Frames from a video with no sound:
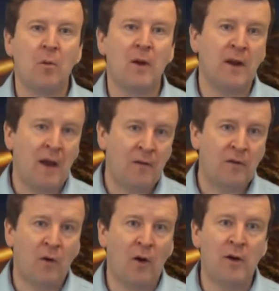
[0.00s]
When an
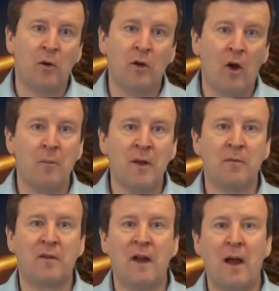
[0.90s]
asteroid or
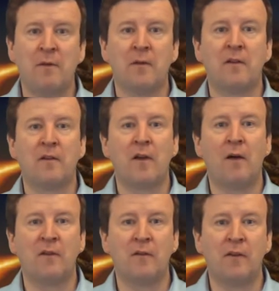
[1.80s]
comet slams into the
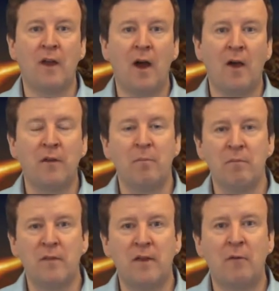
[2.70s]
surface of the Earth,
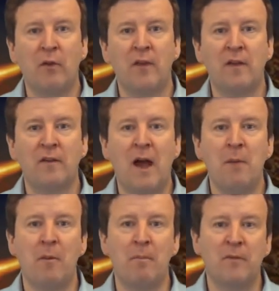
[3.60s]
several things
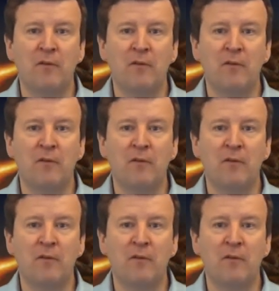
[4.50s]
happen.